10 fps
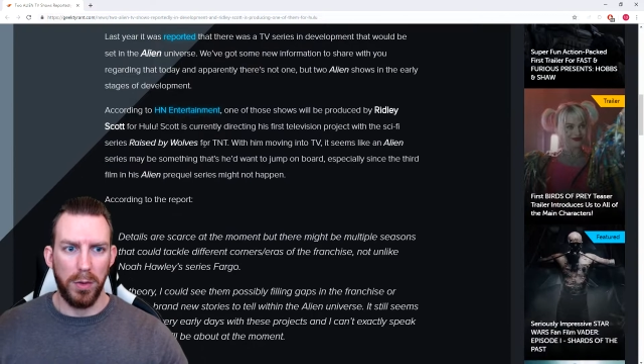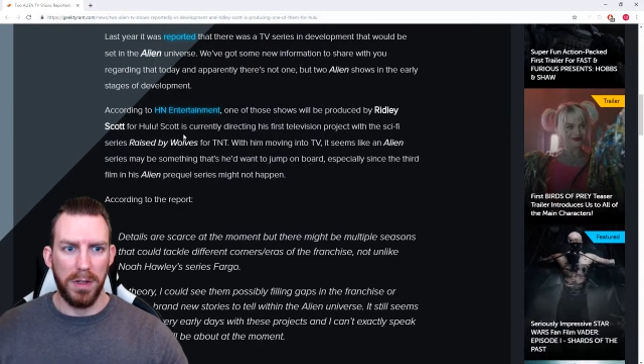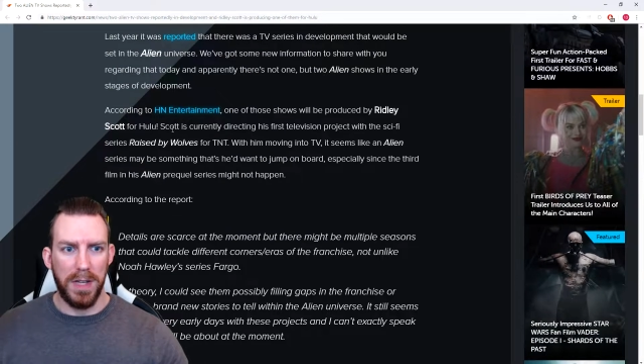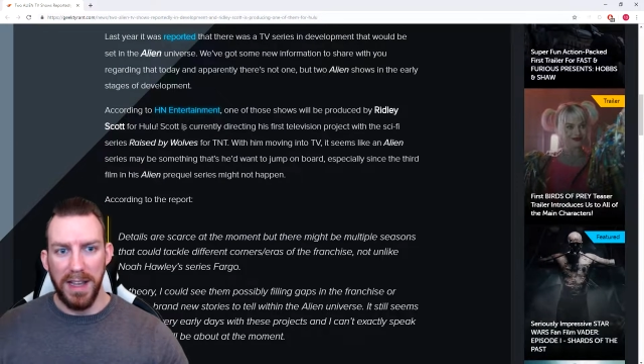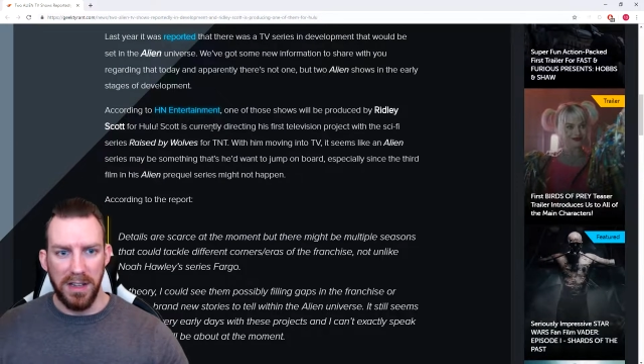
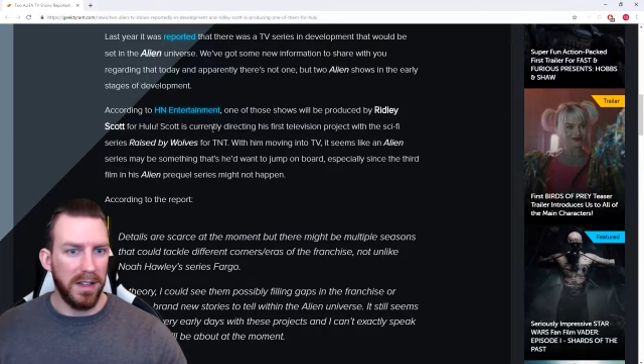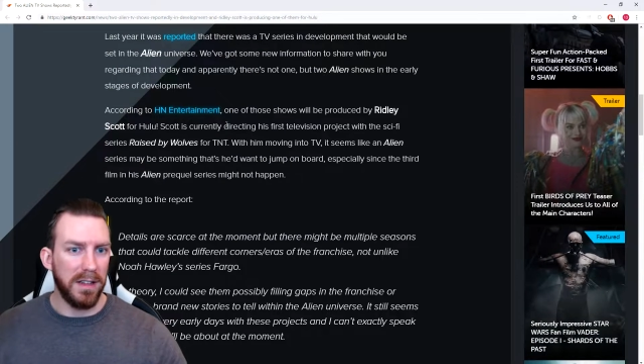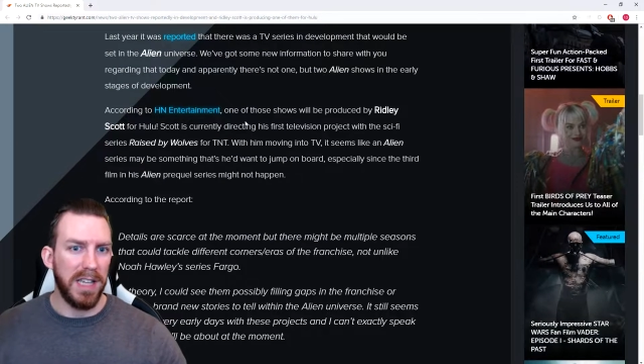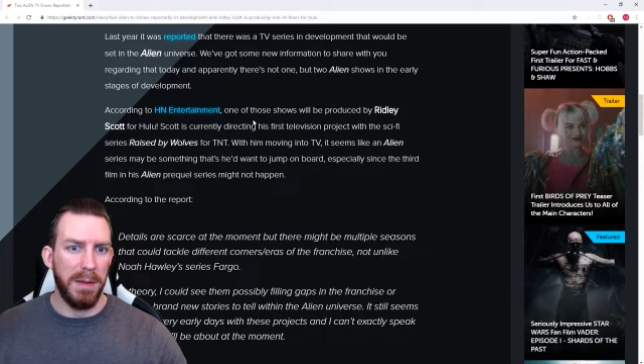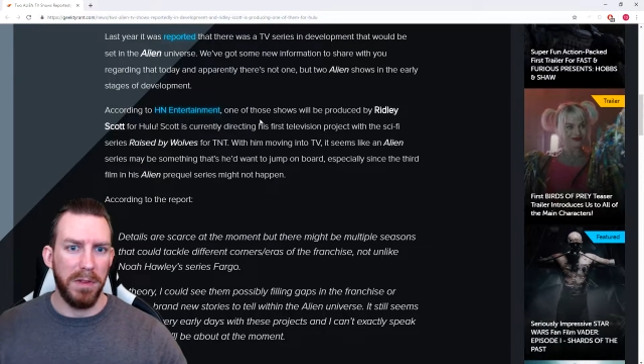to HN
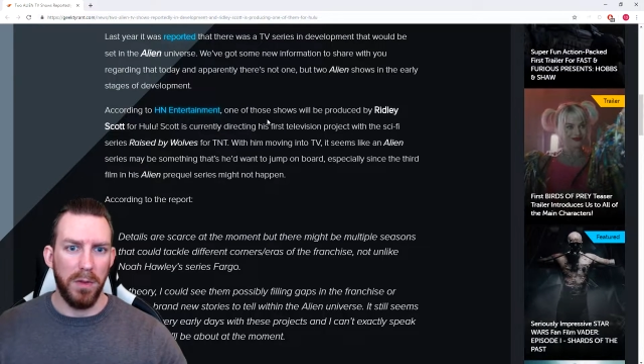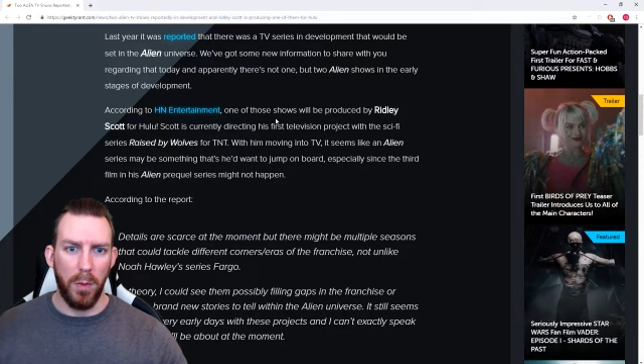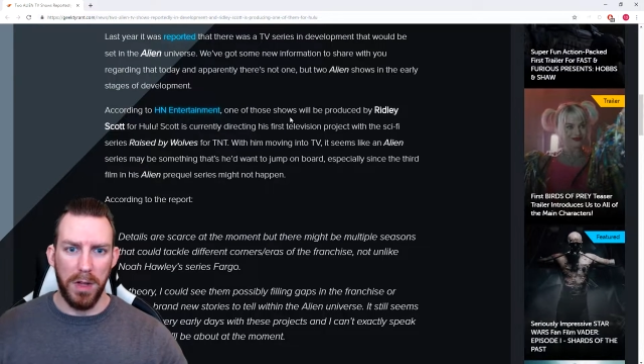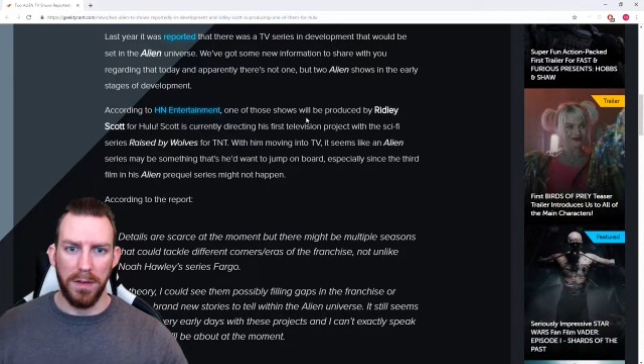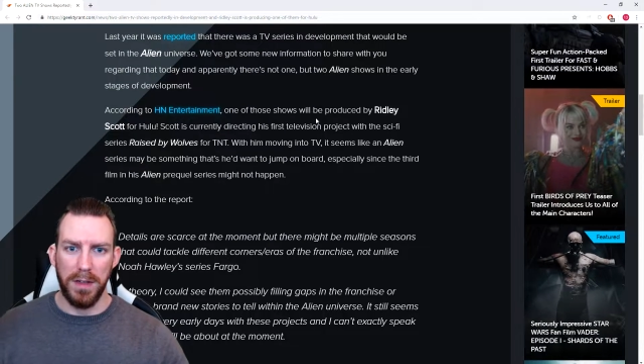Entertainment,
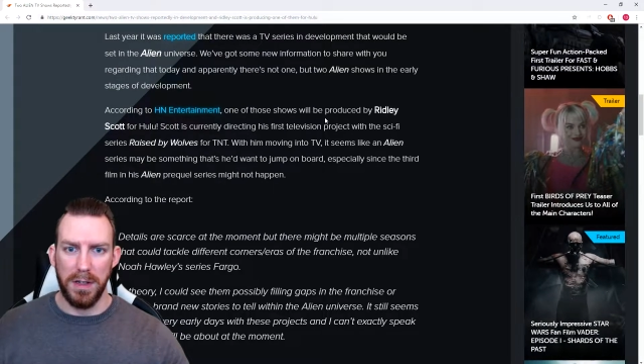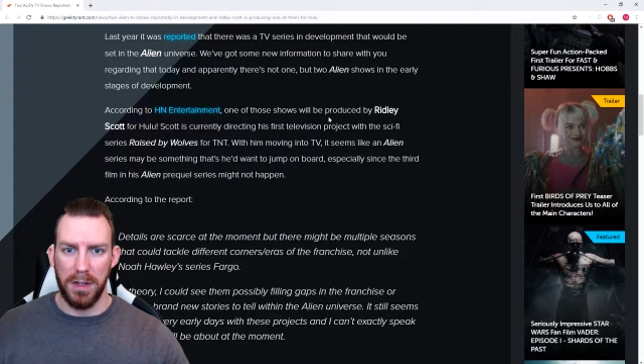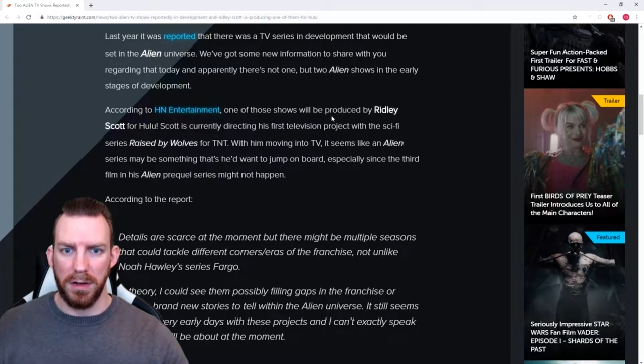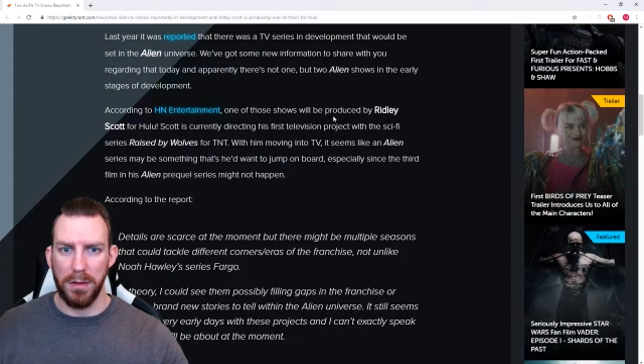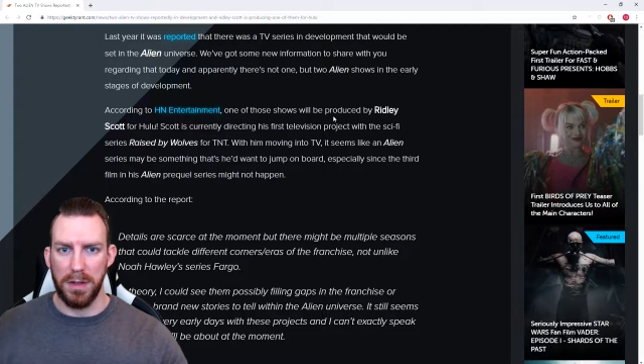one of these
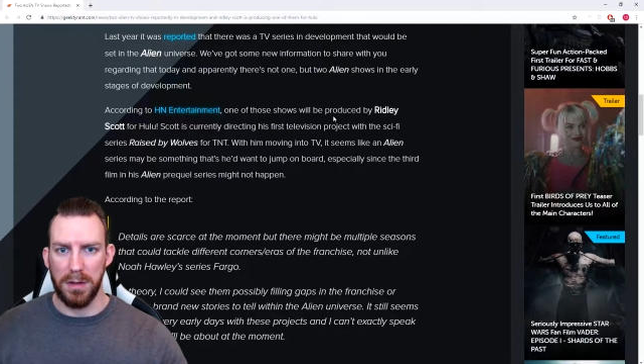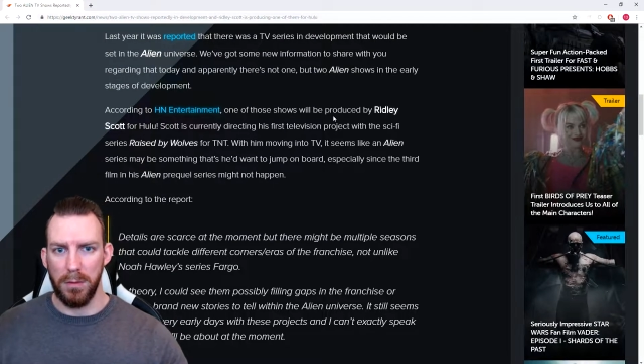2